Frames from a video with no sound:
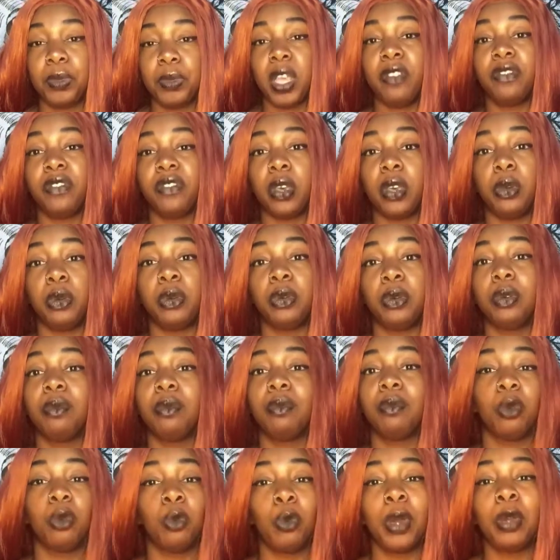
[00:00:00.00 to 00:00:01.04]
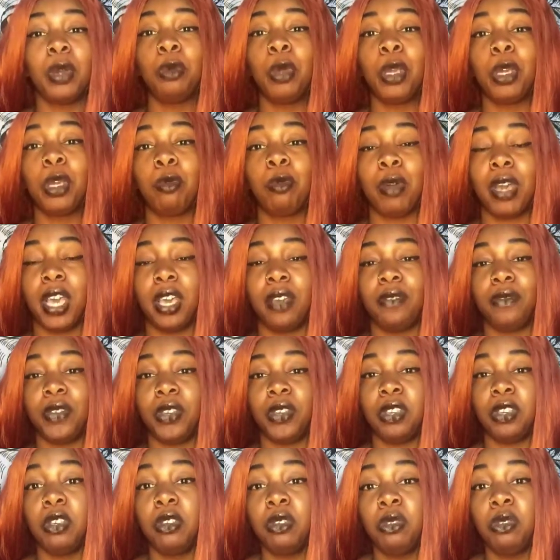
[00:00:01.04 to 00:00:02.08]
And so one quick way for
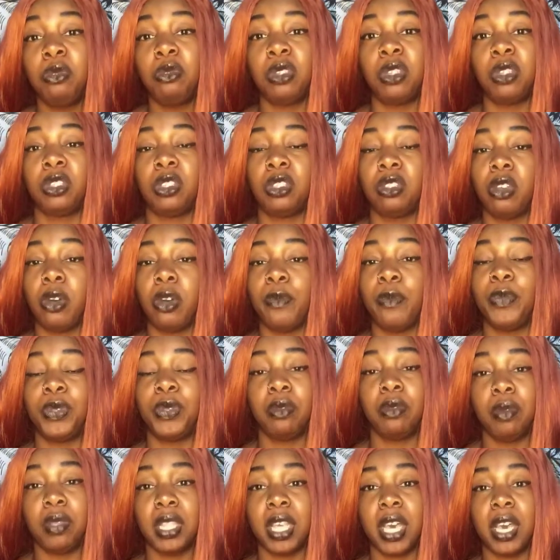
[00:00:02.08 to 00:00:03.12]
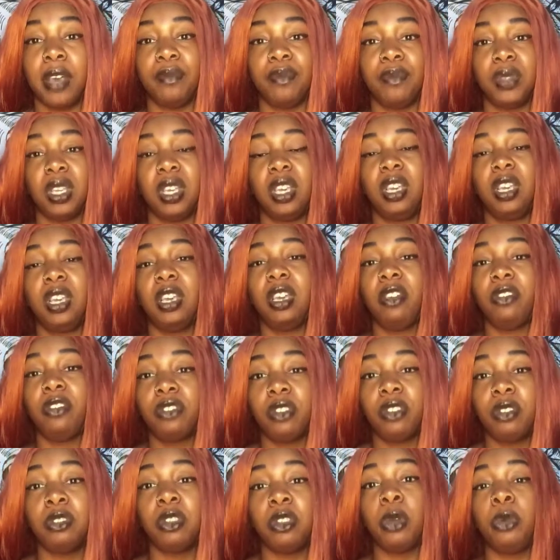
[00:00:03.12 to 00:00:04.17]
you to stop doing that is
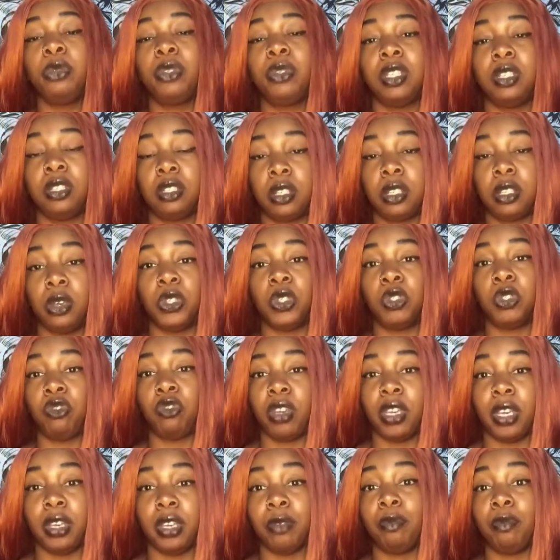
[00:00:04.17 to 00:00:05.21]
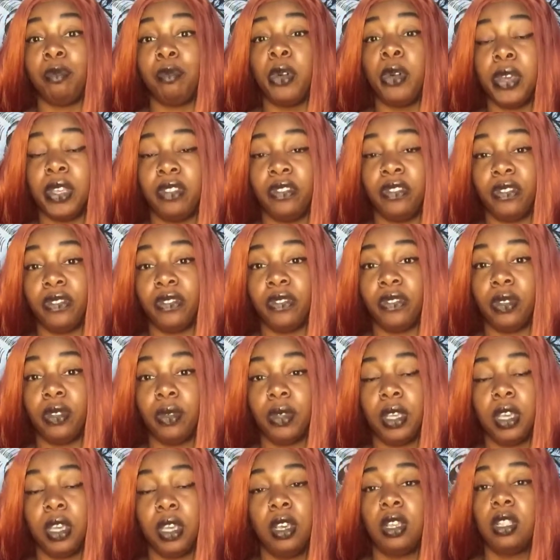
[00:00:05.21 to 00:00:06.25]
to notice those trigger points,
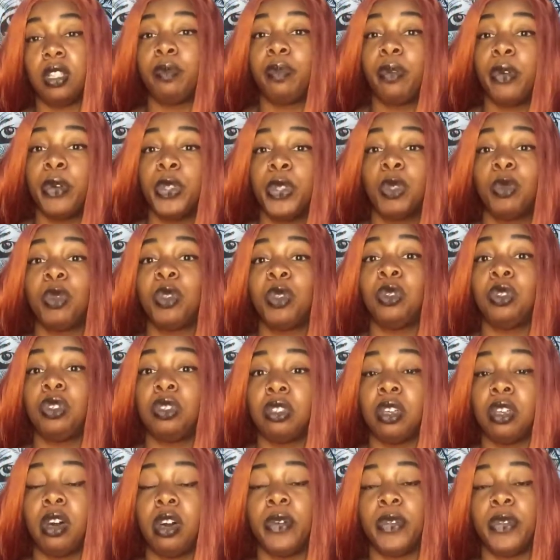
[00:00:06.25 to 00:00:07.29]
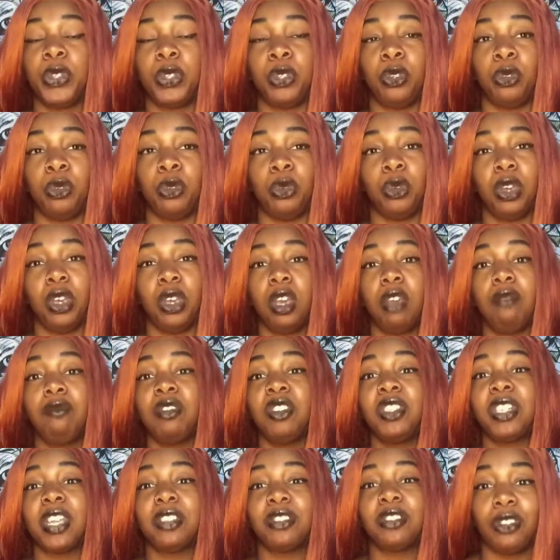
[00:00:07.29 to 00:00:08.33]
the points when you start to
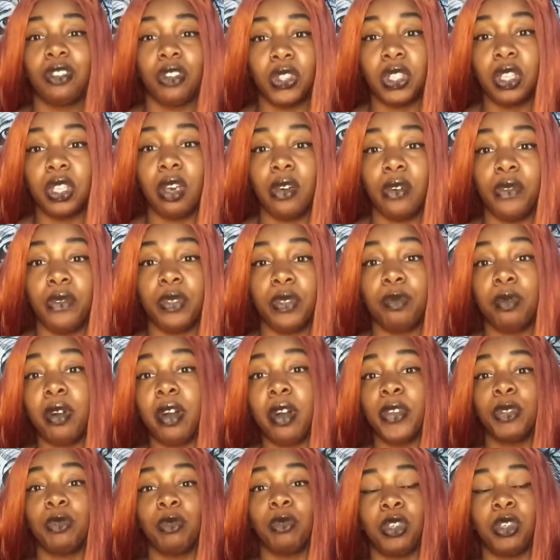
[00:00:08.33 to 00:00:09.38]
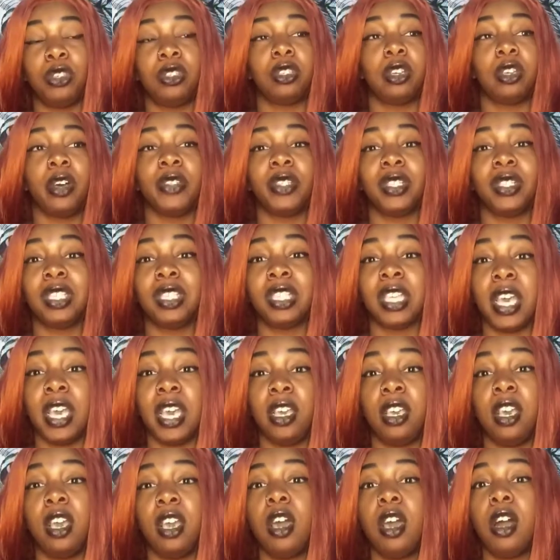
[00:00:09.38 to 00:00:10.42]
reject yourself, the parts where you start to
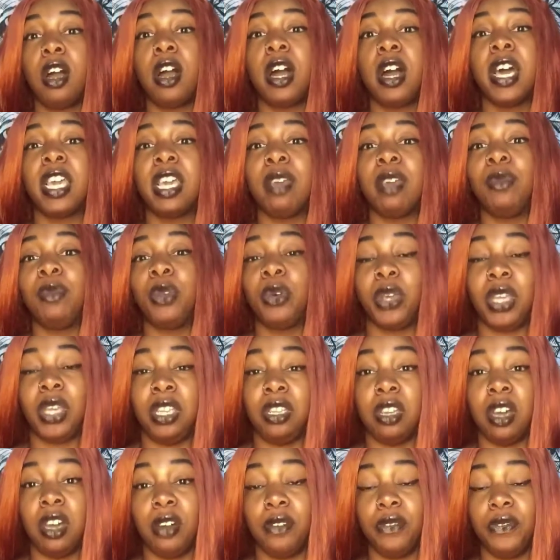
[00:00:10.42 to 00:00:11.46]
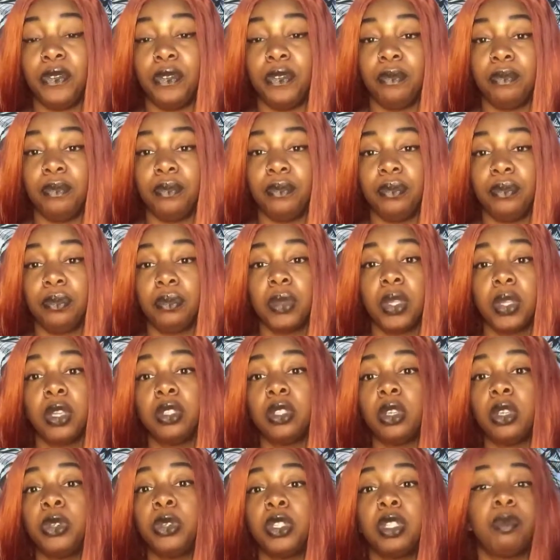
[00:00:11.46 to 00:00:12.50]
say I am not enough,
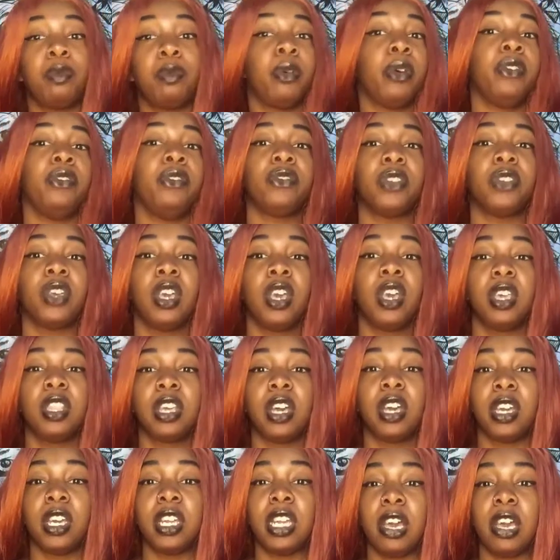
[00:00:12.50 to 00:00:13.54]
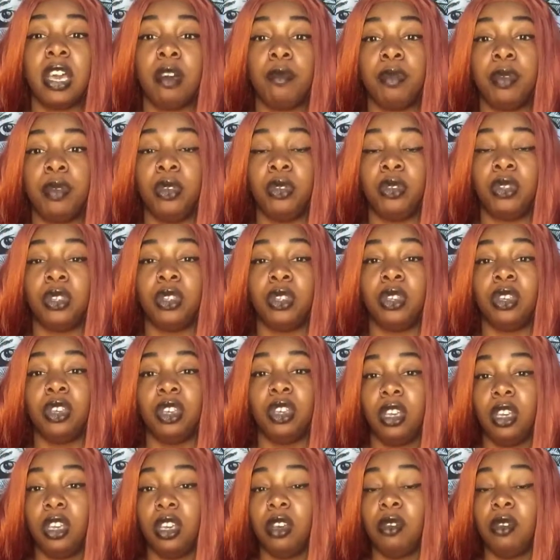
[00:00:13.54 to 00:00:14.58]
because those are the points that are going to help you to
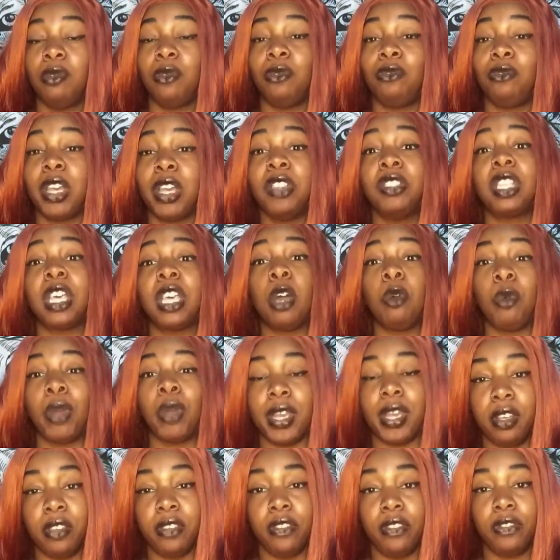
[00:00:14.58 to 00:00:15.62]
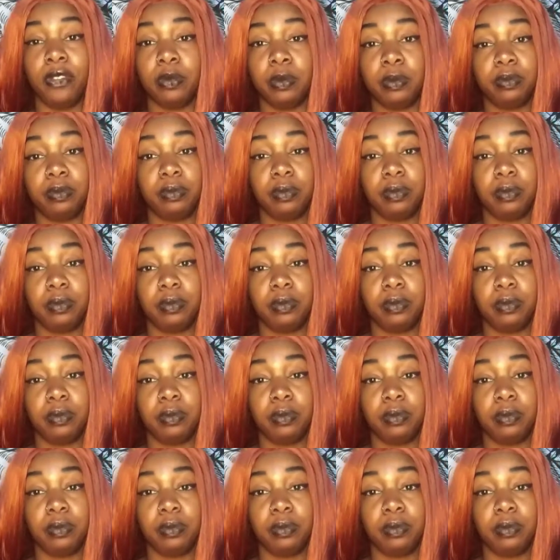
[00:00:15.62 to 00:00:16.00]
raise that awareness